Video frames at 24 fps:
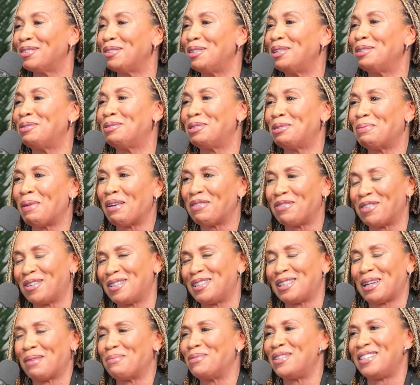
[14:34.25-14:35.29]
So this was my
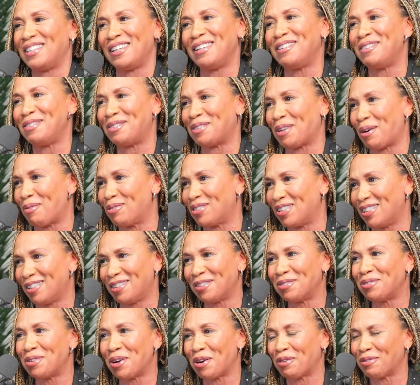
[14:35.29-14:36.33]
first time seeing you, so I was a
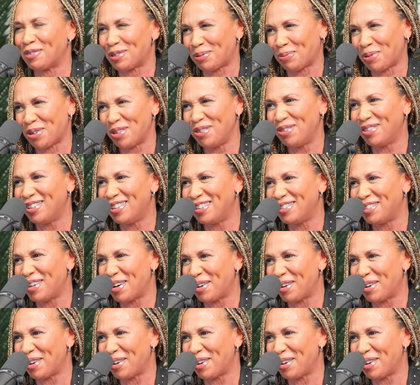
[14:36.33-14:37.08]
little nervous. Were you a little